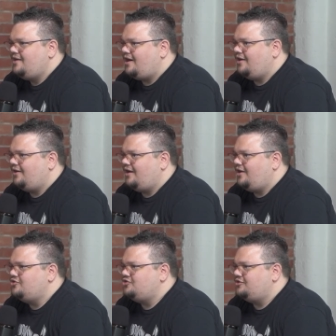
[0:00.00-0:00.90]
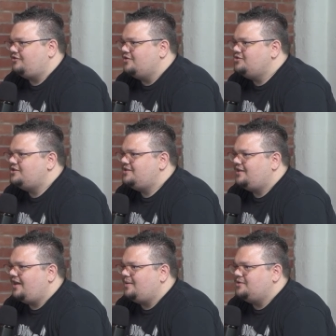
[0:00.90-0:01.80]
100,000,
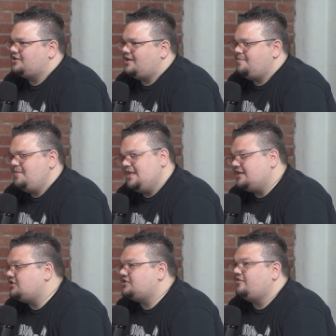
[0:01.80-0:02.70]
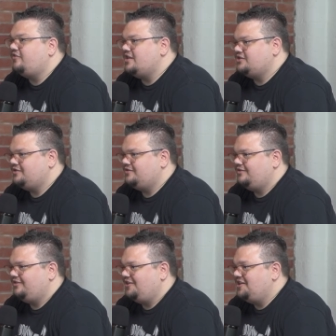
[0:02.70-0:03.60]
and I was like, mate, that's just offensive,
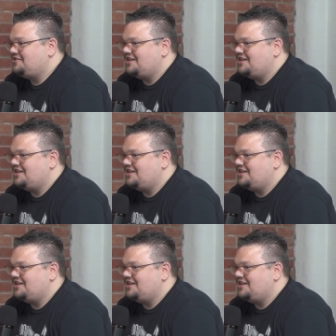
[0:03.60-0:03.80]
right?